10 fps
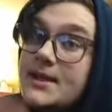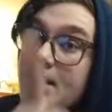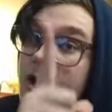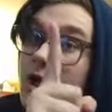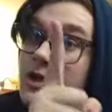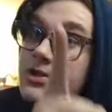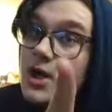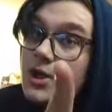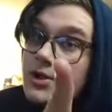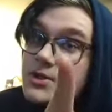
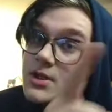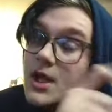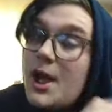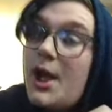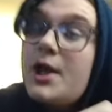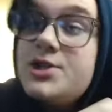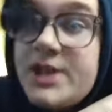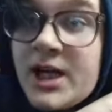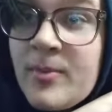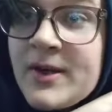$10.
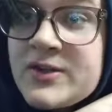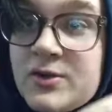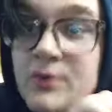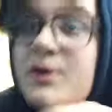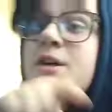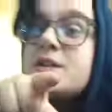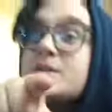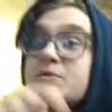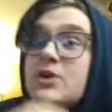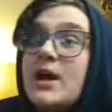Check out my store,
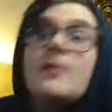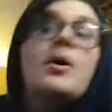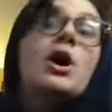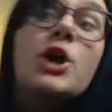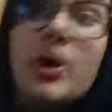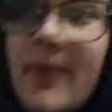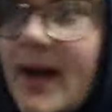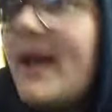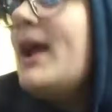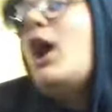subscribe,
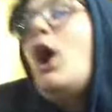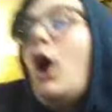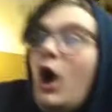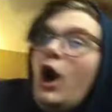goodbye.